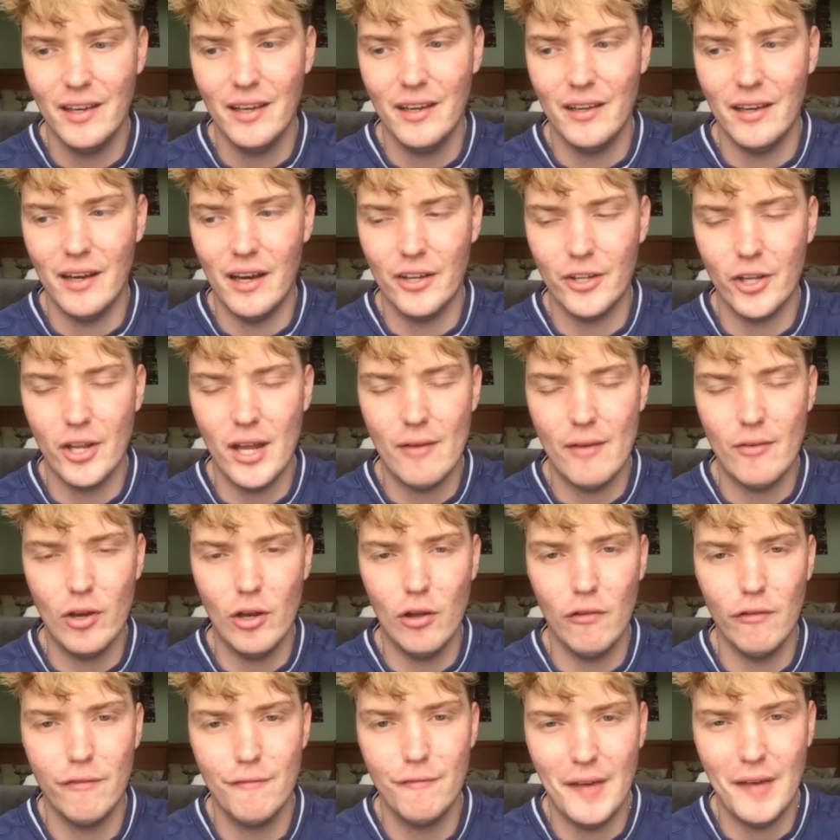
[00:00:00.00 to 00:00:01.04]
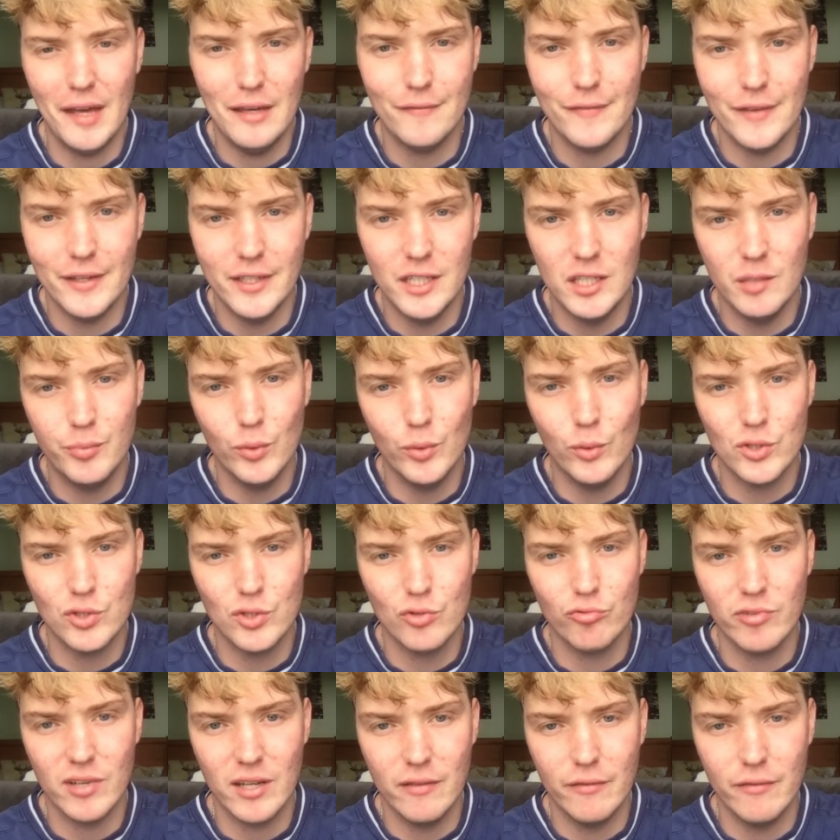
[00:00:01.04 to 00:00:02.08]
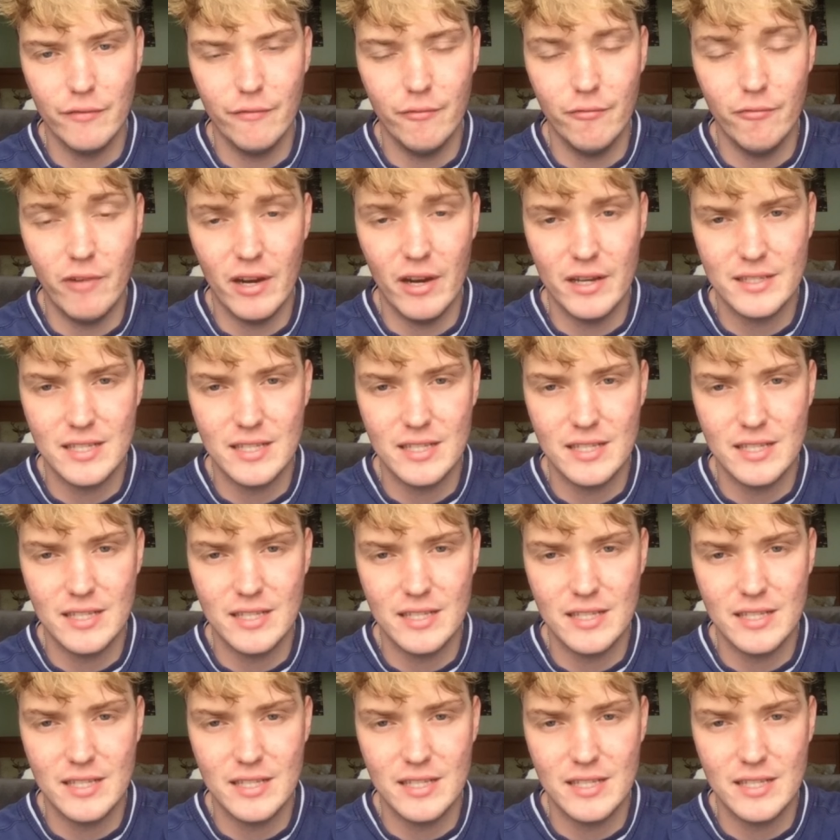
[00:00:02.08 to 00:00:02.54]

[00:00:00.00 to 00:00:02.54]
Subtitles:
I don't have a lot of faith in the board to reinvest